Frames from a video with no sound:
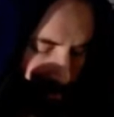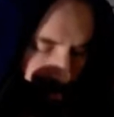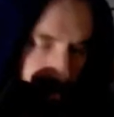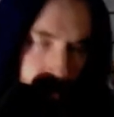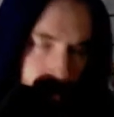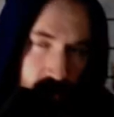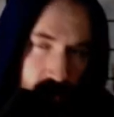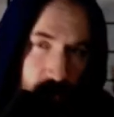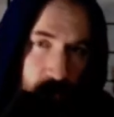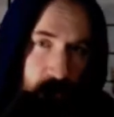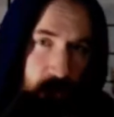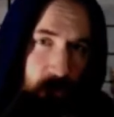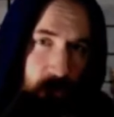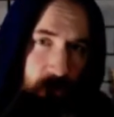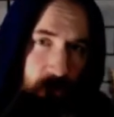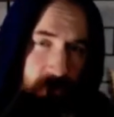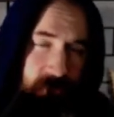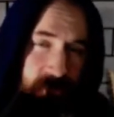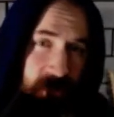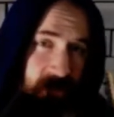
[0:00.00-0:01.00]
Cool chord.
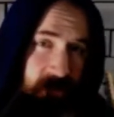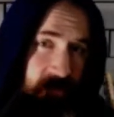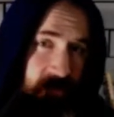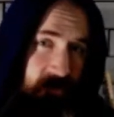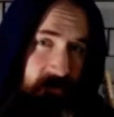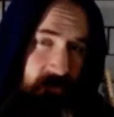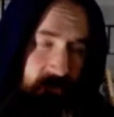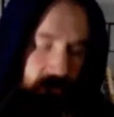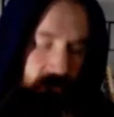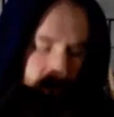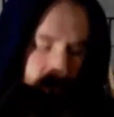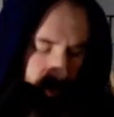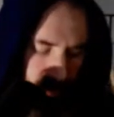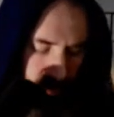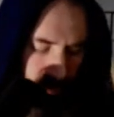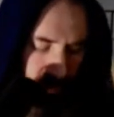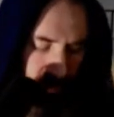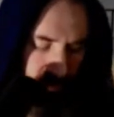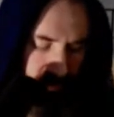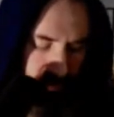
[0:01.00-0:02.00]
It's got a real
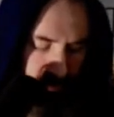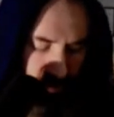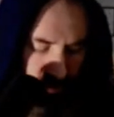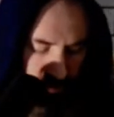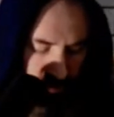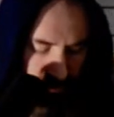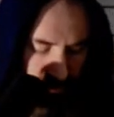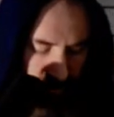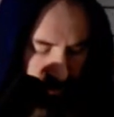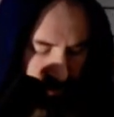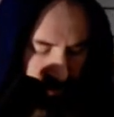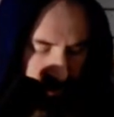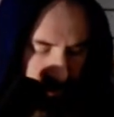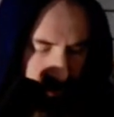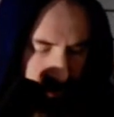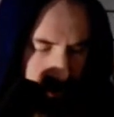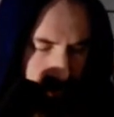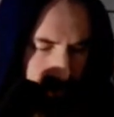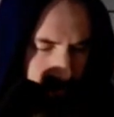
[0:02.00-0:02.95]
like dark tension on it.